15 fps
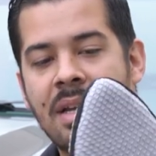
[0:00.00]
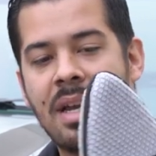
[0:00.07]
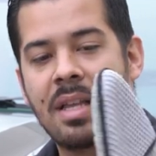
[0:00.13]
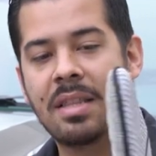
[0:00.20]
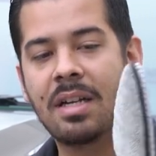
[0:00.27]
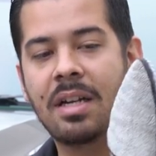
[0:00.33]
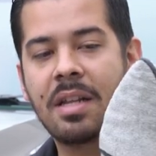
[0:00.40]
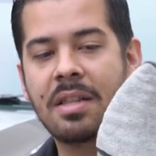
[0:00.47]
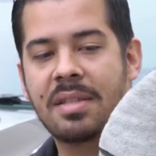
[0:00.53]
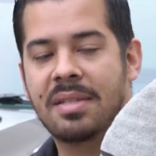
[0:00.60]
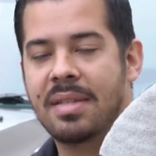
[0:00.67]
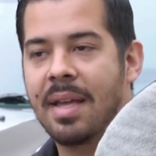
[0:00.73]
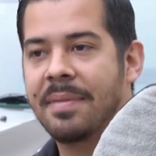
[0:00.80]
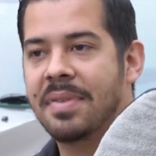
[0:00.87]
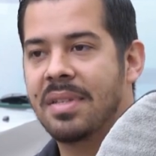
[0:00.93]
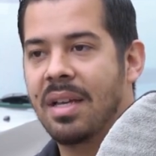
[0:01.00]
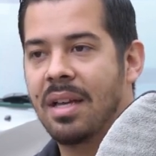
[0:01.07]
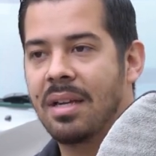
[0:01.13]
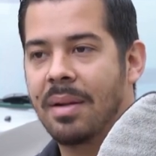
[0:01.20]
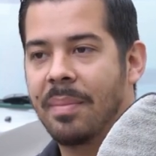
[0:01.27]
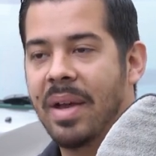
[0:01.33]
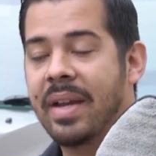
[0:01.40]
and then another soft
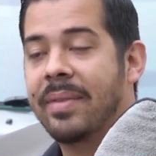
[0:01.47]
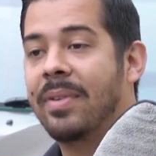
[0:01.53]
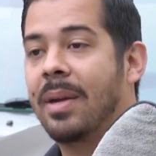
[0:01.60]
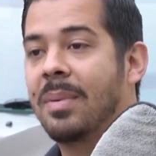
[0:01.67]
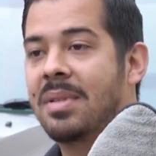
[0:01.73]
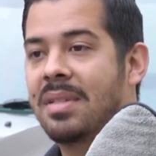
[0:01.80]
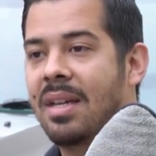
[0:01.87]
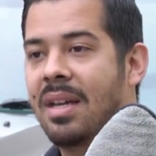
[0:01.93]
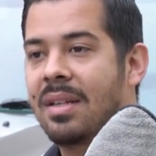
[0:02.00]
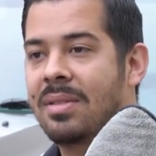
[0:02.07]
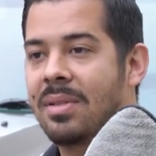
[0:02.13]
side, a microfiber side,